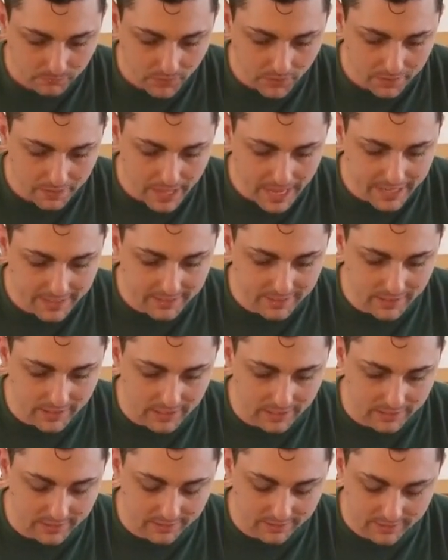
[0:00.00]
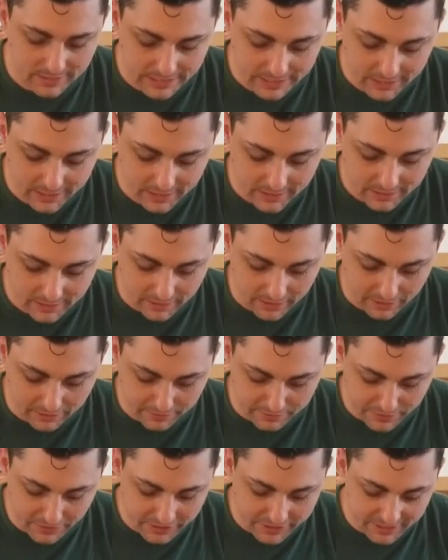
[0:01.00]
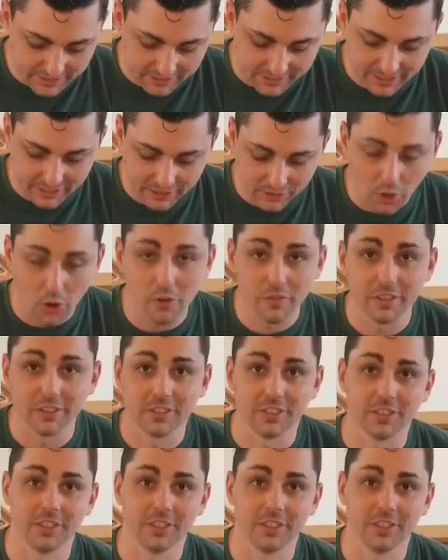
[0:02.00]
It has a very distinct overt,